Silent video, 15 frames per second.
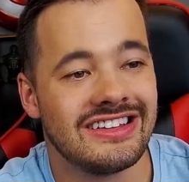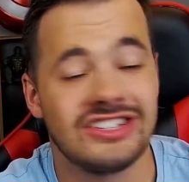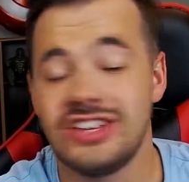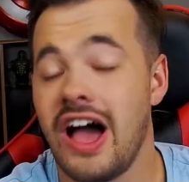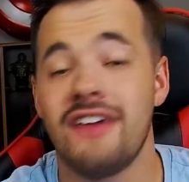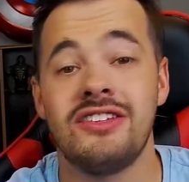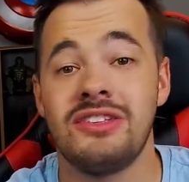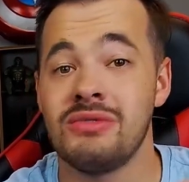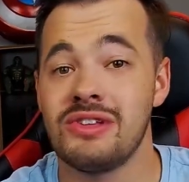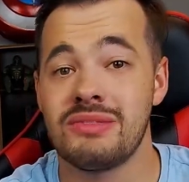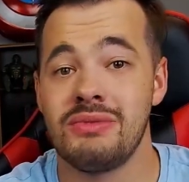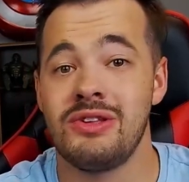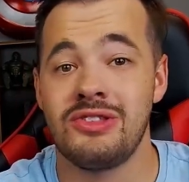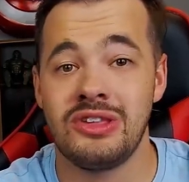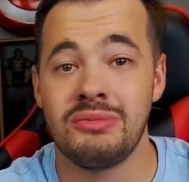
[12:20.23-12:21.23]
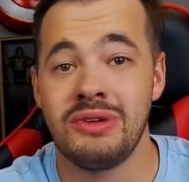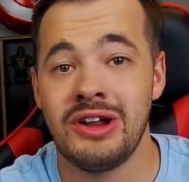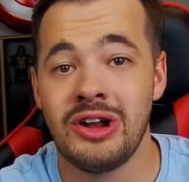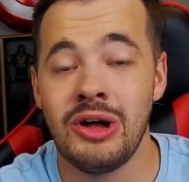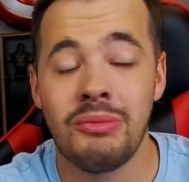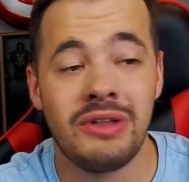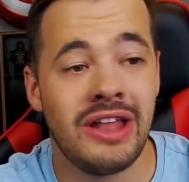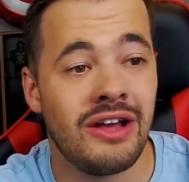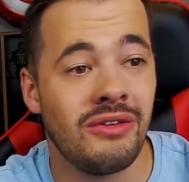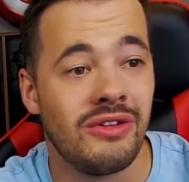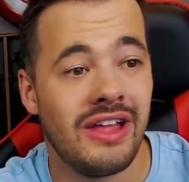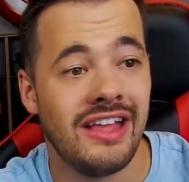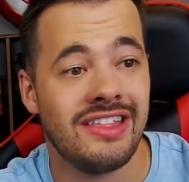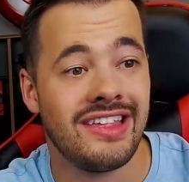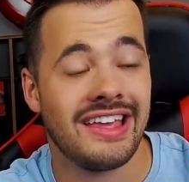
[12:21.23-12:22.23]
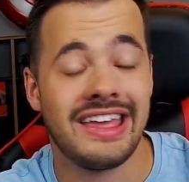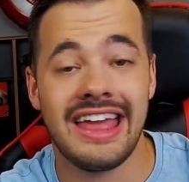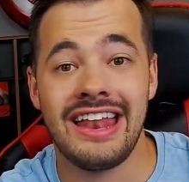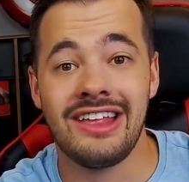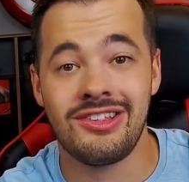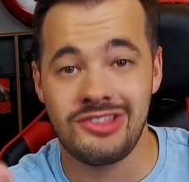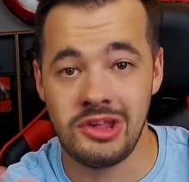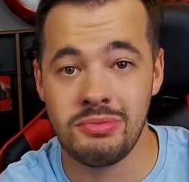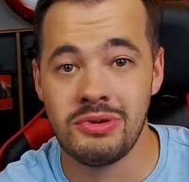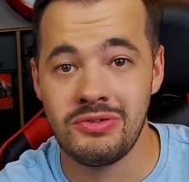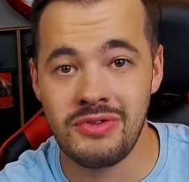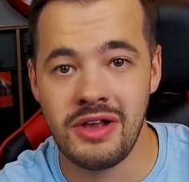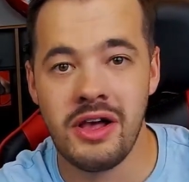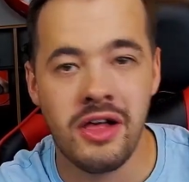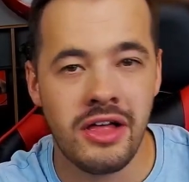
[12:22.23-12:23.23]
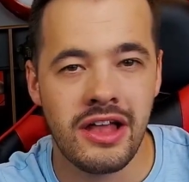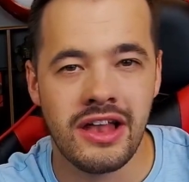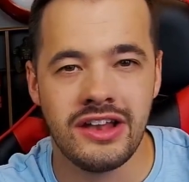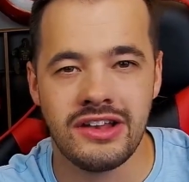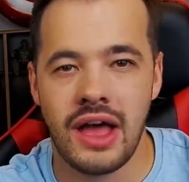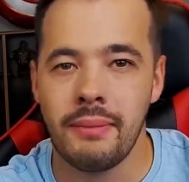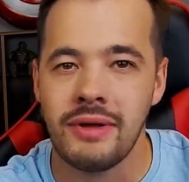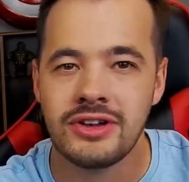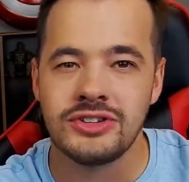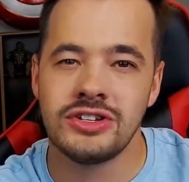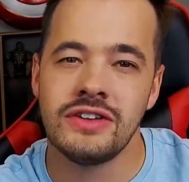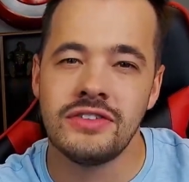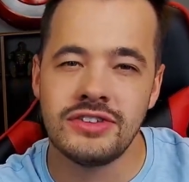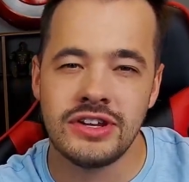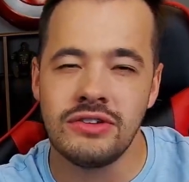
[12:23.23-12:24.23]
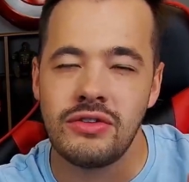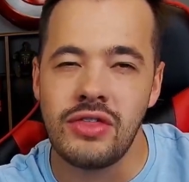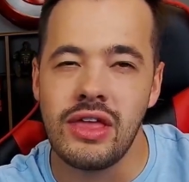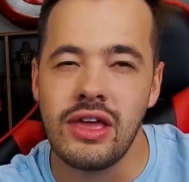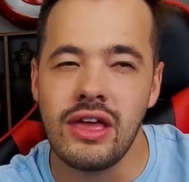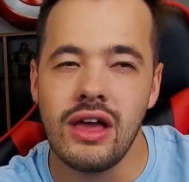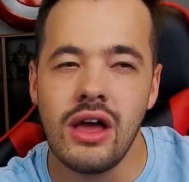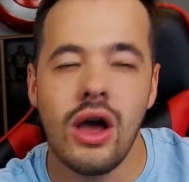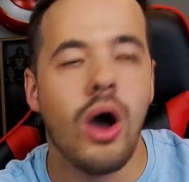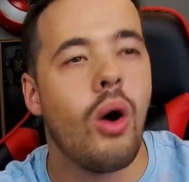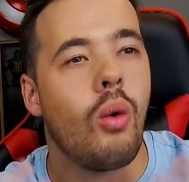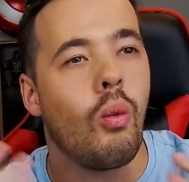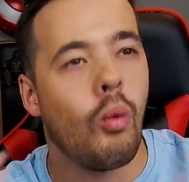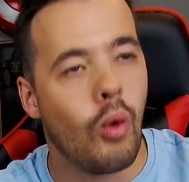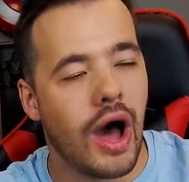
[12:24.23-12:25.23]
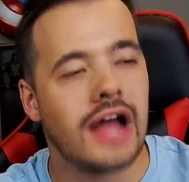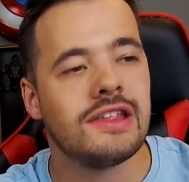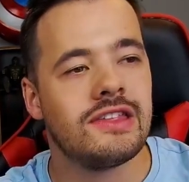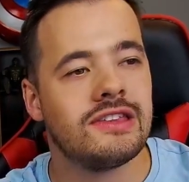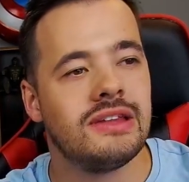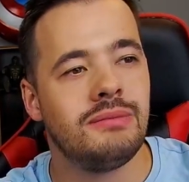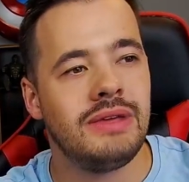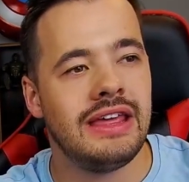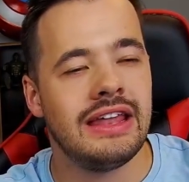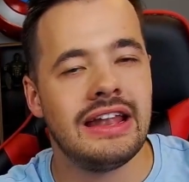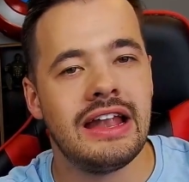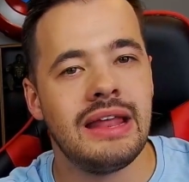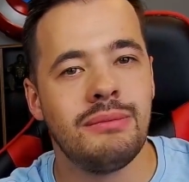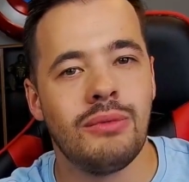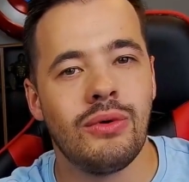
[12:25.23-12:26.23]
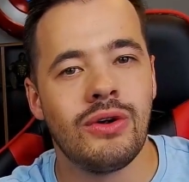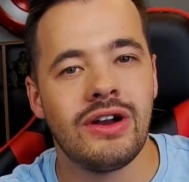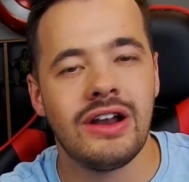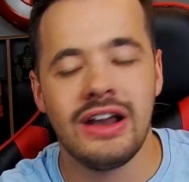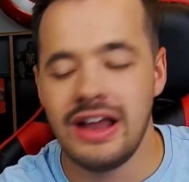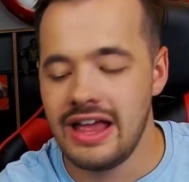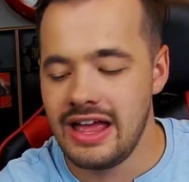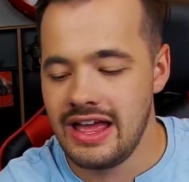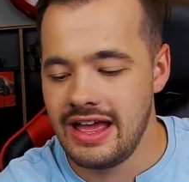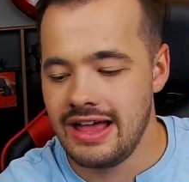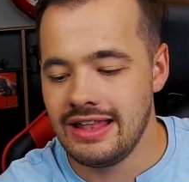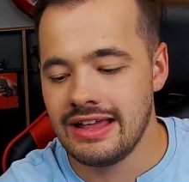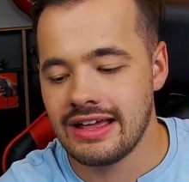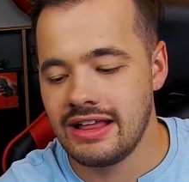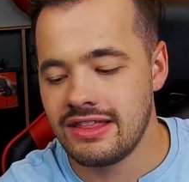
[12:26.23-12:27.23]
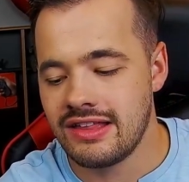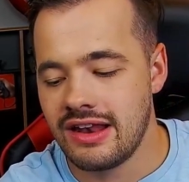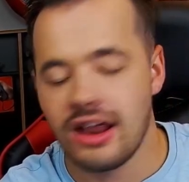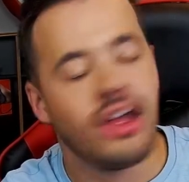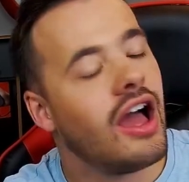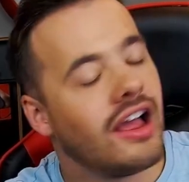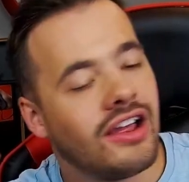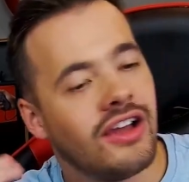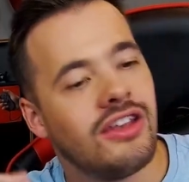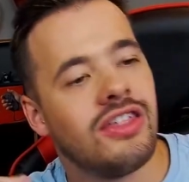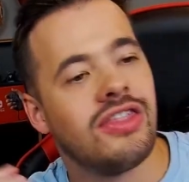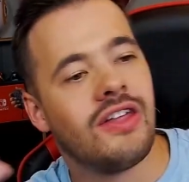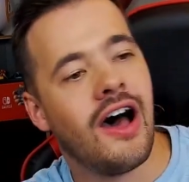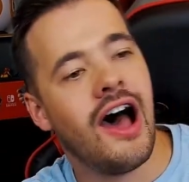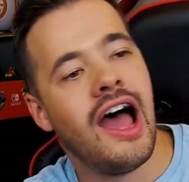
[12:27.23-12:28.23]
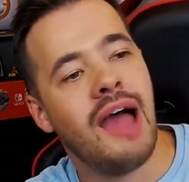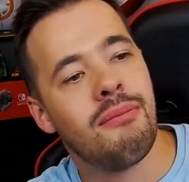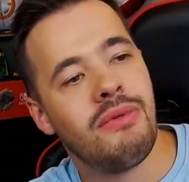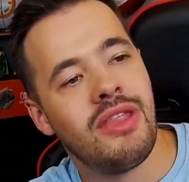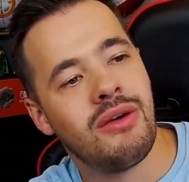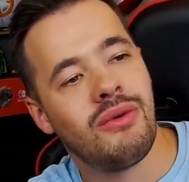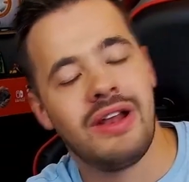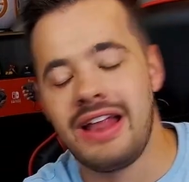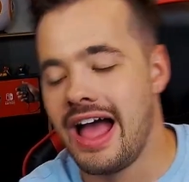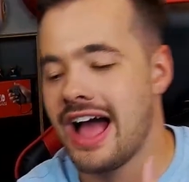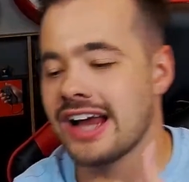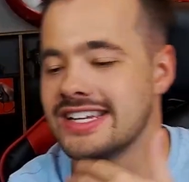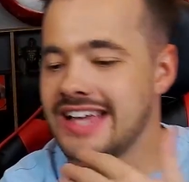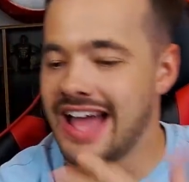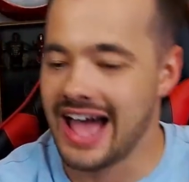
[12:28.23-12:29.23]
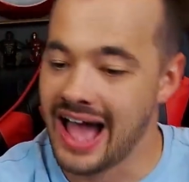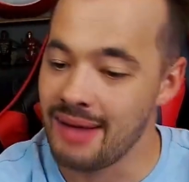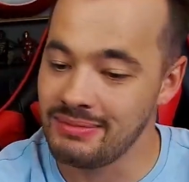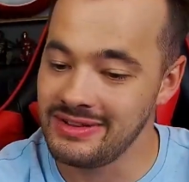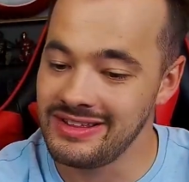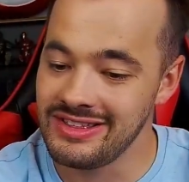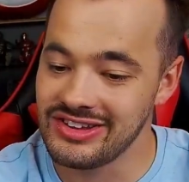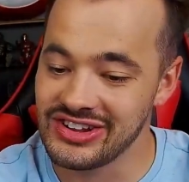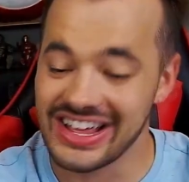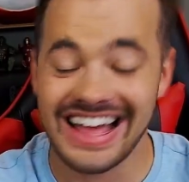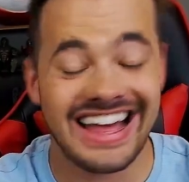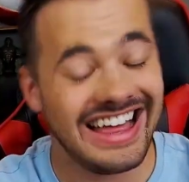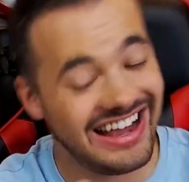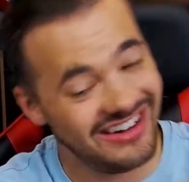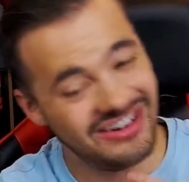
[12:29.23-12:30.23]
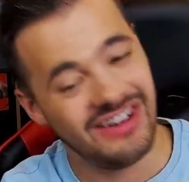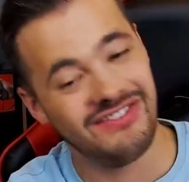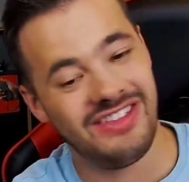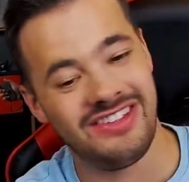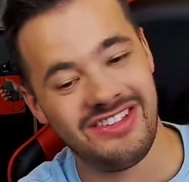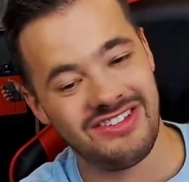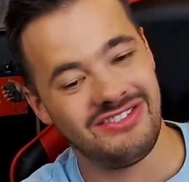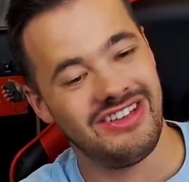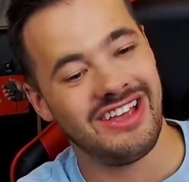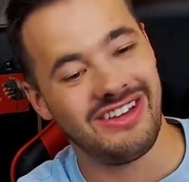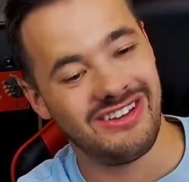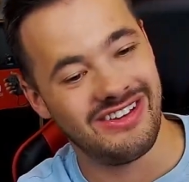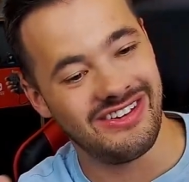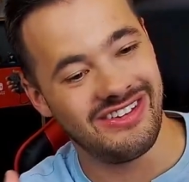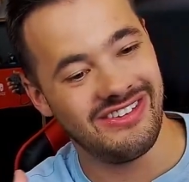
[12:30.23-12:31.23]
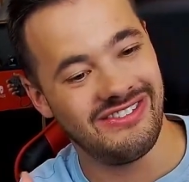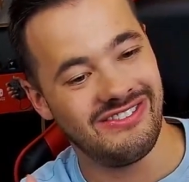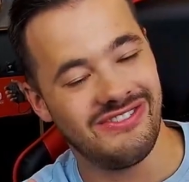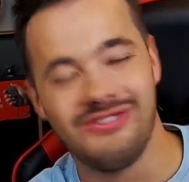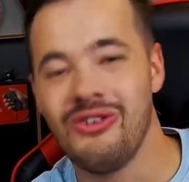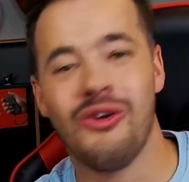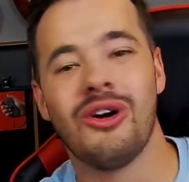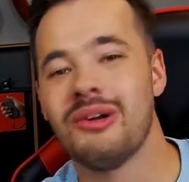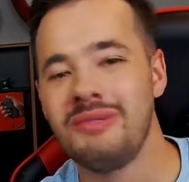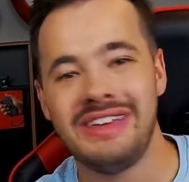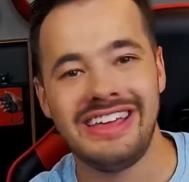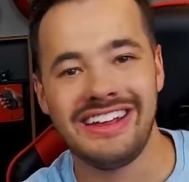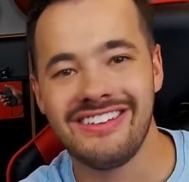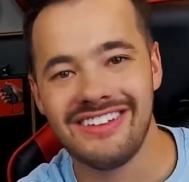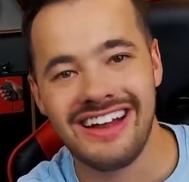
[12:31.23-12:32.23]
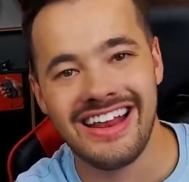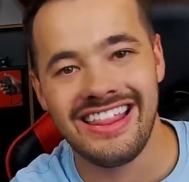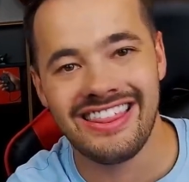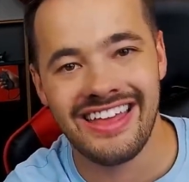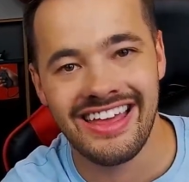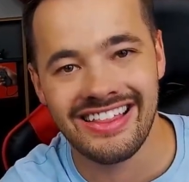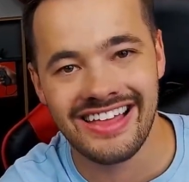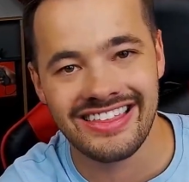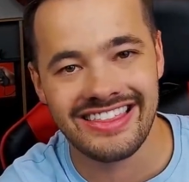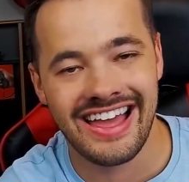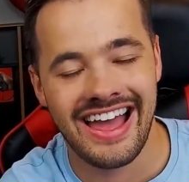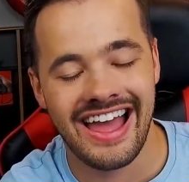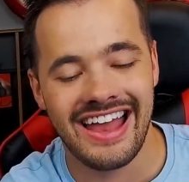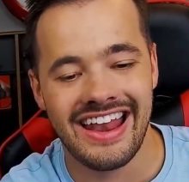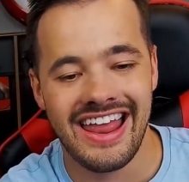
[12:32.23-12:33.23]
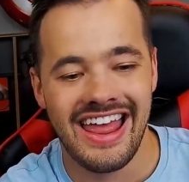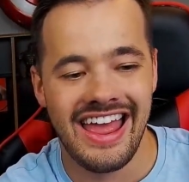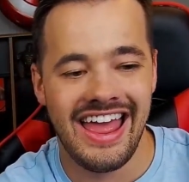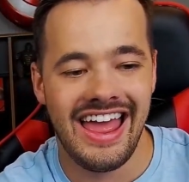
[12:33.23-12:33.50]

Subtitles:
she obviously wants to be a superhero, but now it's like getting super real, and I'm not sure if she really wants to be it anymore. Like, it's a good thought, but then when it actually happens, you're like, I don't know if this is really for me or anything like that.